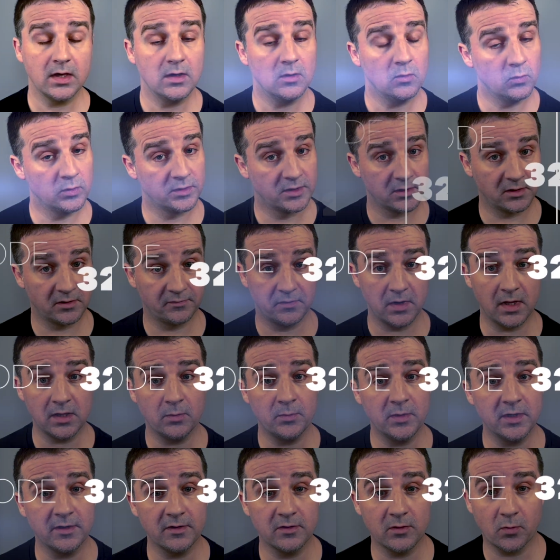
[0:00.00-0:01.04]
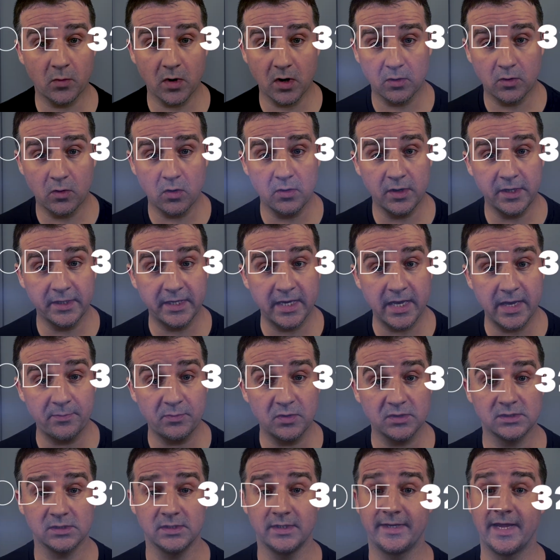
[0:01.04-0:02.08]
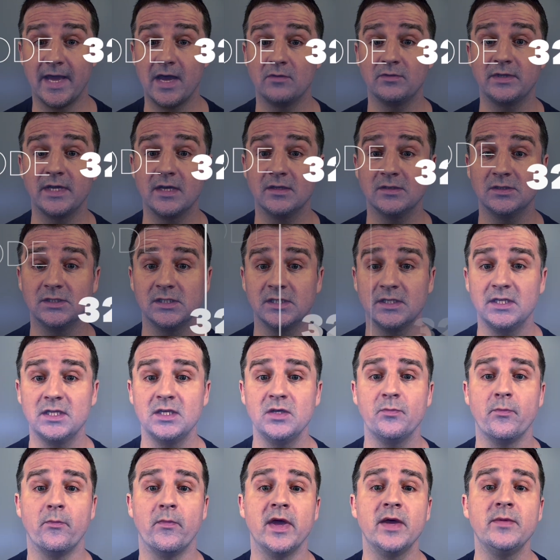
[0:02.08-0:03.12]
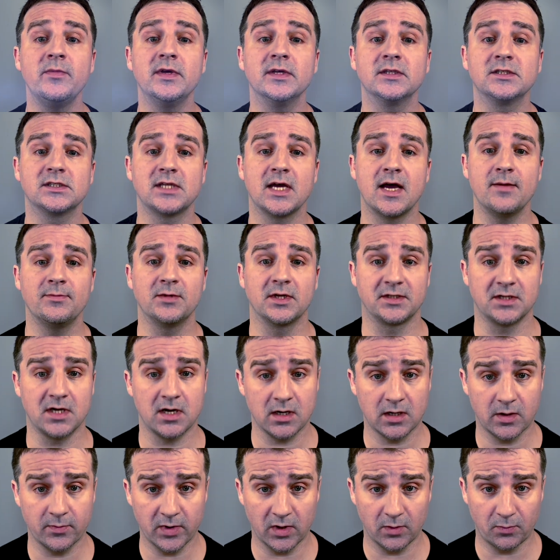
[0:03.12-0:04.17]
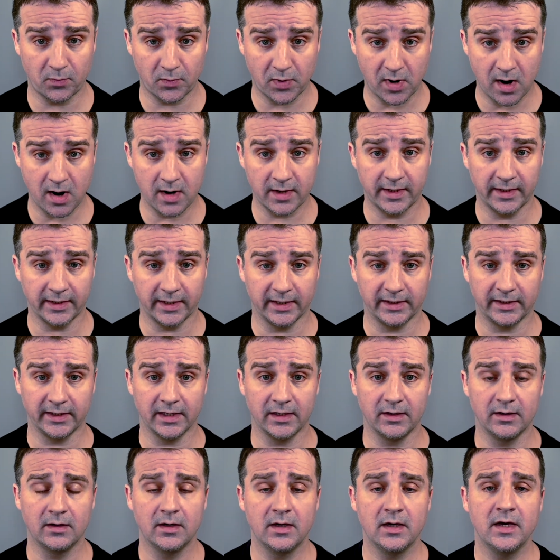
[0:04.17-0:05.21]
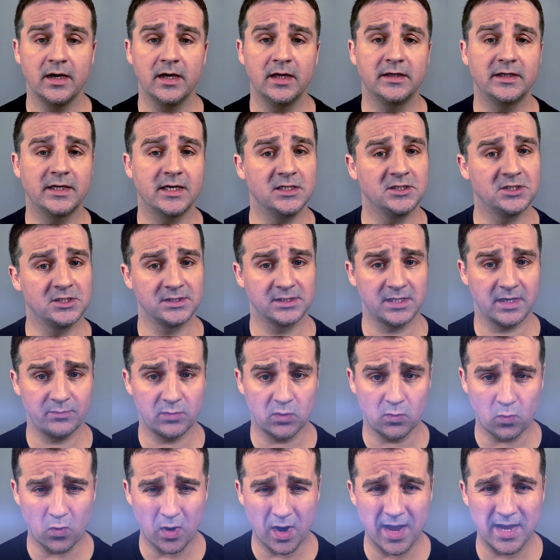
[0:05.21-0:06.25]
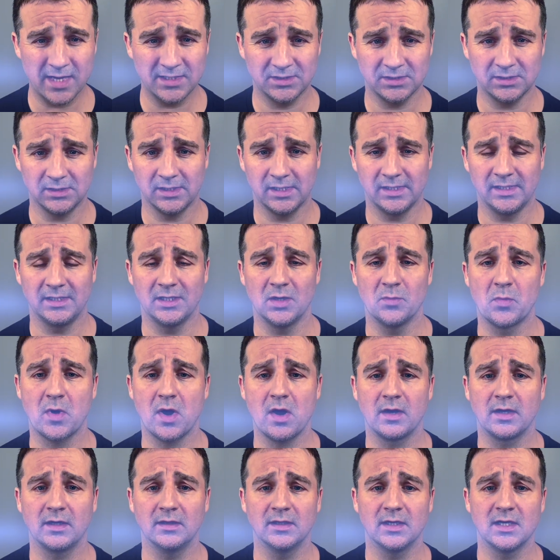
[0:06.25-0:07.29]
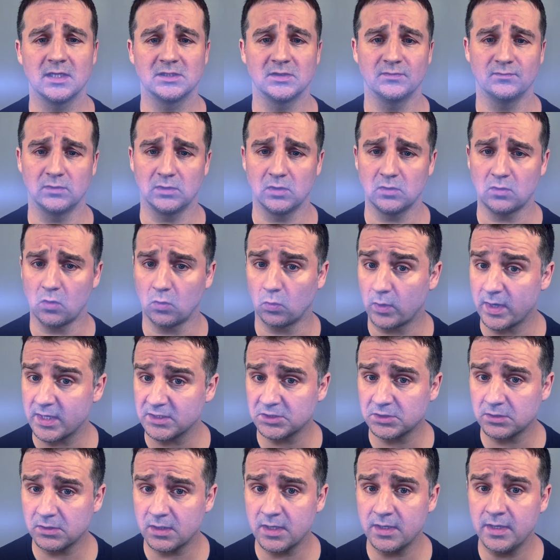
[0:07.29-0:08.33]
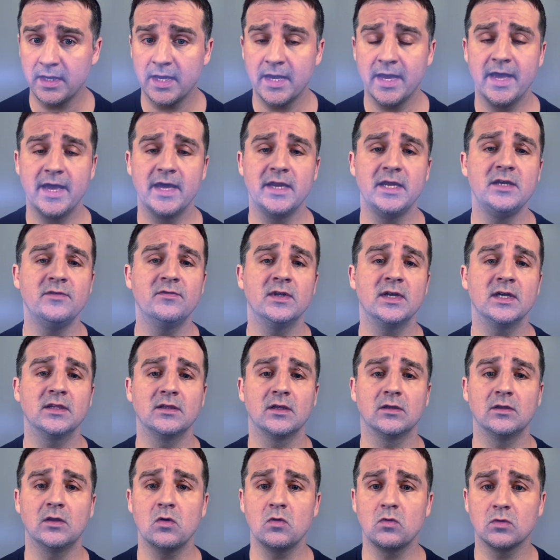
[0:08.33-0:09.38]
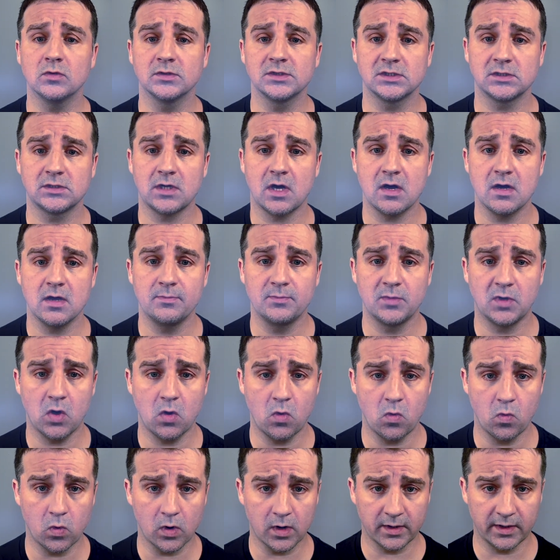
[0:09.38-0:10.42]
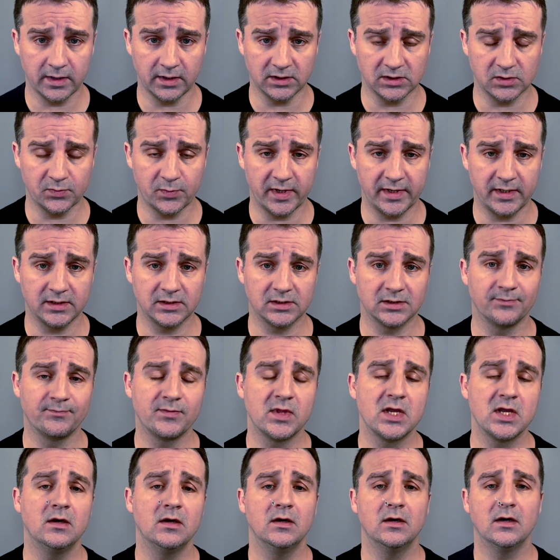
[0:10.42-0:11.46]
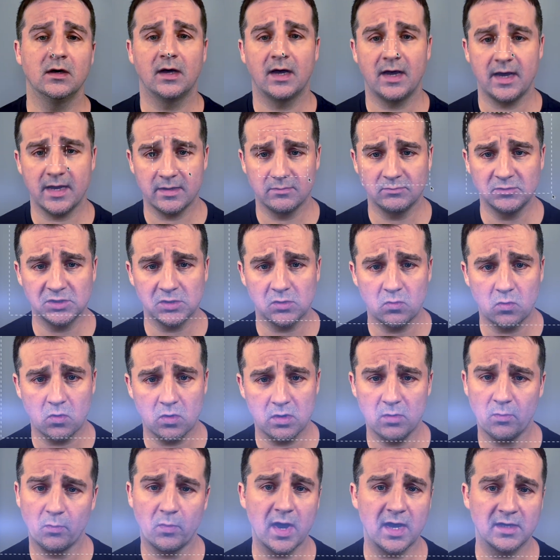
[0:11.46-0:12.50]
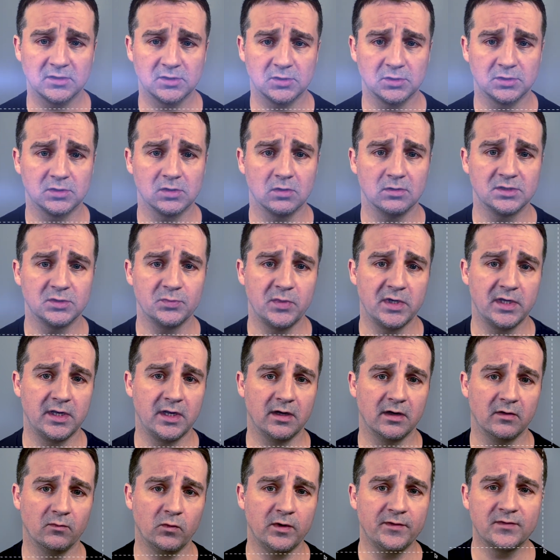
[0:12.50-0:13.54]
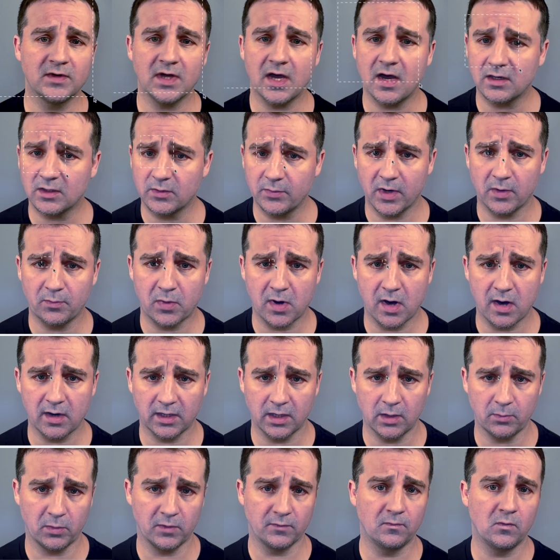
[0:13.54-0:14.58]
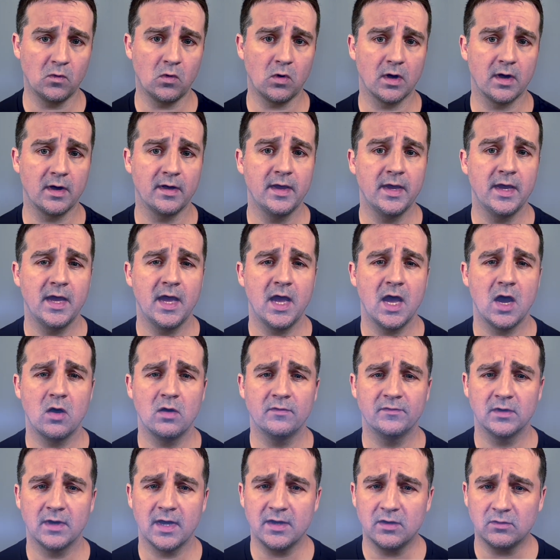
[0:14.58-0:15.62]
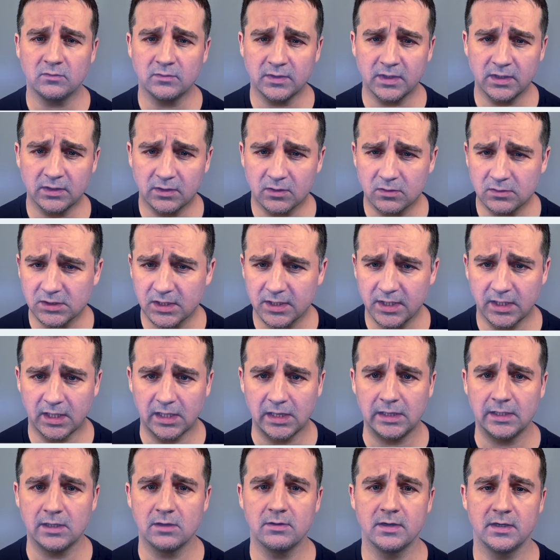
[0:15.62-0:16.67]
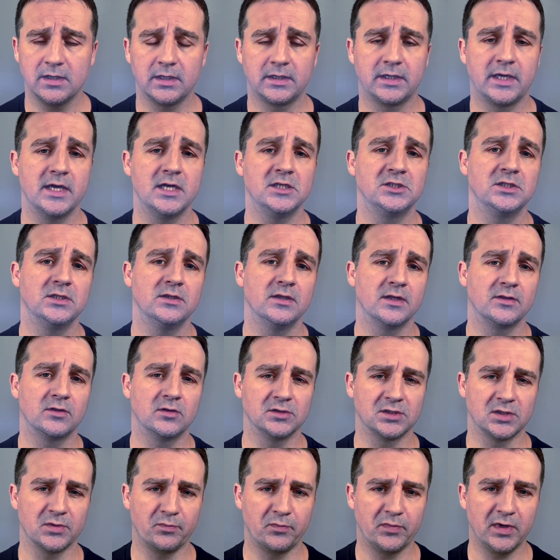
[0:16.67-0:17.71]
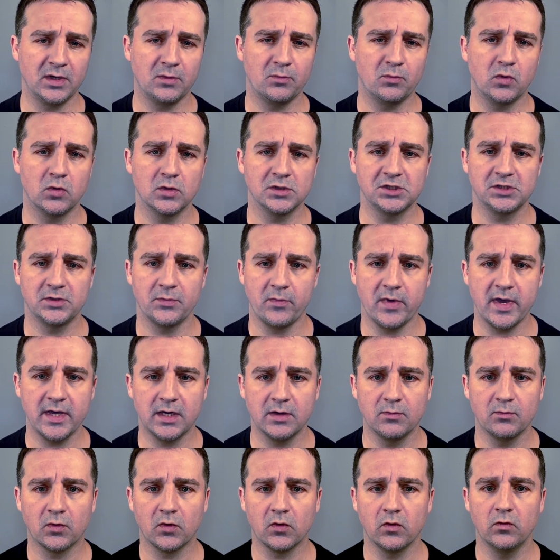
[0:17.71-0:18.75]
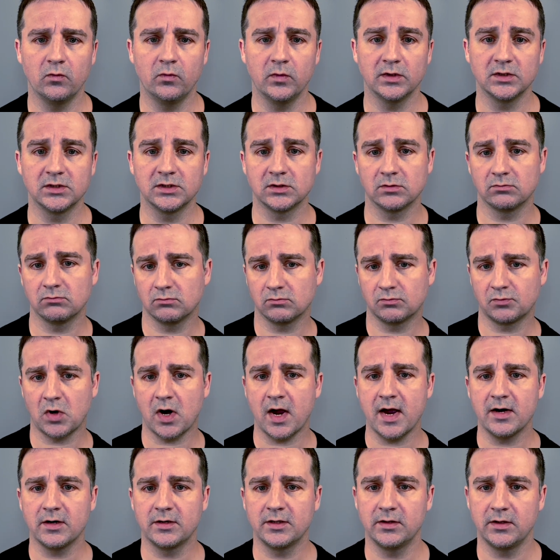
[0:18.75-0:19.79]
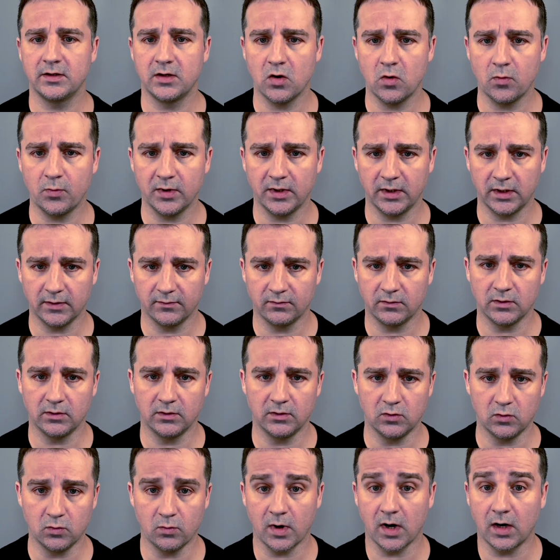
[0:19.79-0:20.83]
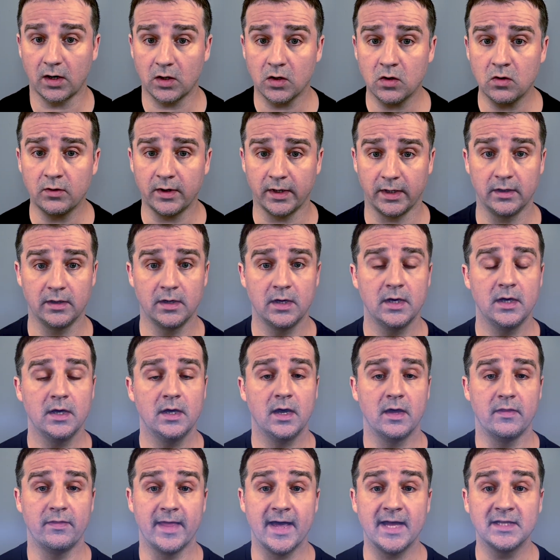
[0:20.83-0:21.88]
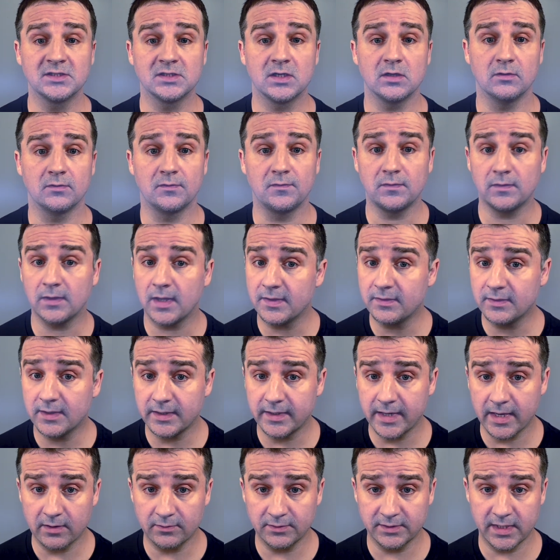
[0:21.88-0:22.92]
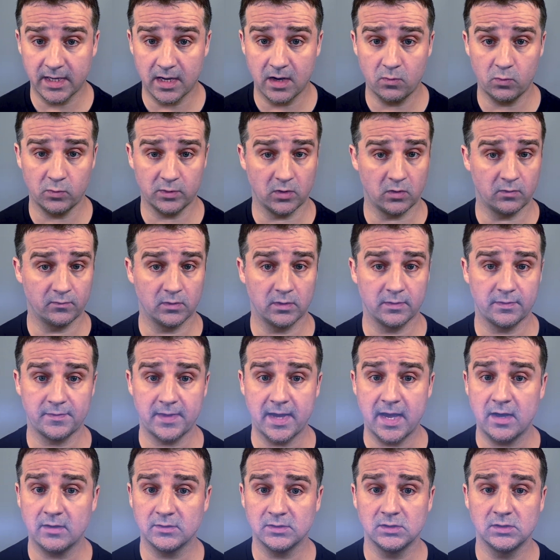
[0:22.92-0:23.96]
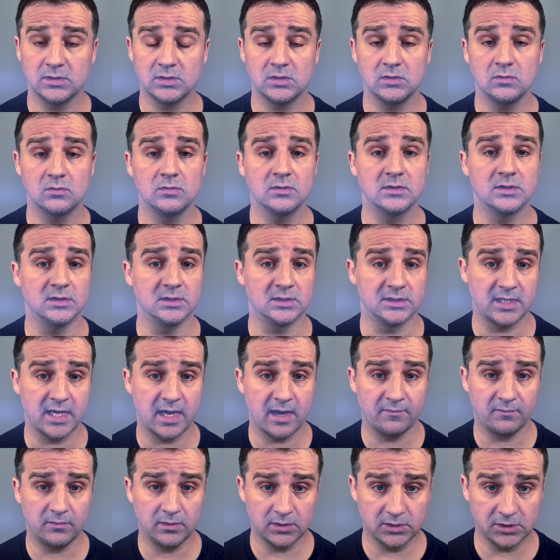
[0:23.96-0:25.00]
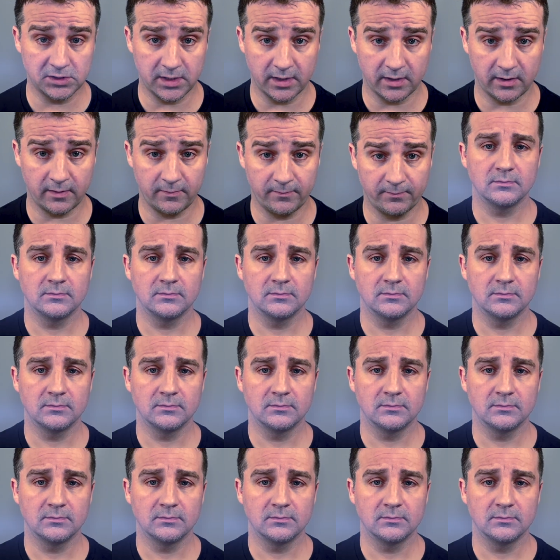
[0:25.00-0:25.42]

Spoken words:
With the development of the Marconi campus in downtown Sydney, maybe it's time to talk about parking again. Tensions have been rising lately in parking lots of the local restaurant and even at the local startup co-working space. Hi, I'm Joe Ward of Boxer Shorts Media, and we've talked about parking before. However, I don't think there's any clear indication that there's a big push to make improvements prior to the opening of the new Marconi, and that's going to flood the downtown with over 1,000 students and staff each day.